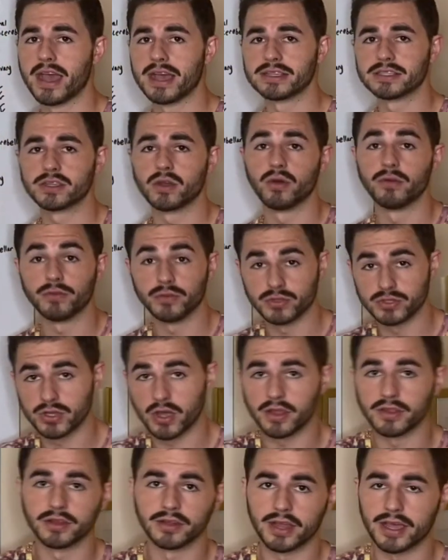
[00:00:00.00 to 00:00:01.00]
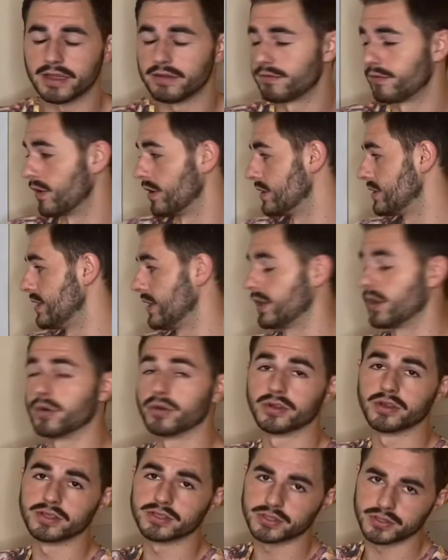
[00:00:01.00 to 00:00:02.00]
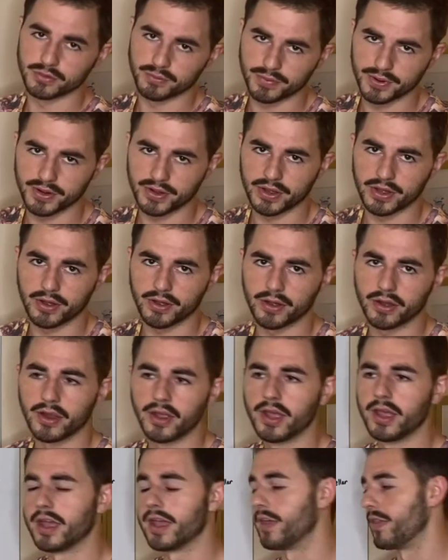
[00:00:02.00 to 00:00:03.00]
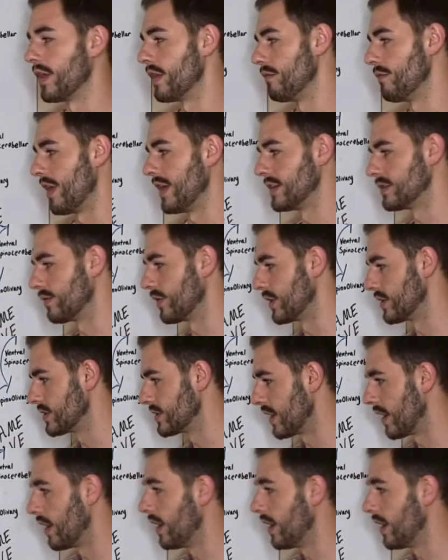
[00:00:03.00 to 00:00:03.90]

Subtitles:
So if you saw the light first, it'd go to the superior, and then vice versa.